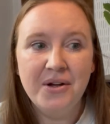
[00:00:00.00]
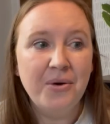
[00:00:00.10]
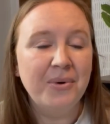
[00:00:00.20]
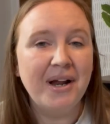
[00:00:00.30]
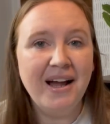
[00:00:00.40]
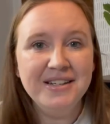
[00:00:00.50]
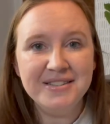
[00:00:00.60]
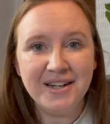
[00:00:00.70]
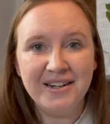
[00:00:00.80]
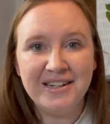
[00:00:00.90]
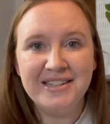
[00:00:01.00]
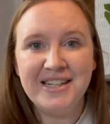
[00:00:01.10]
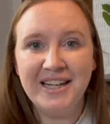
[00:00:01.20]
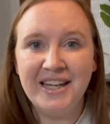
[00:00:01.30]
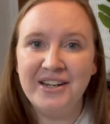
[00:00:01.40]
when I started a
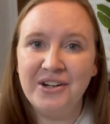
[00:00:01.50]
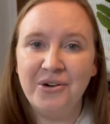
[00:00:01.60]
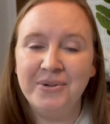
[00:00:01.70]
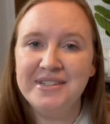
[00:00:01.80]
decade ago, were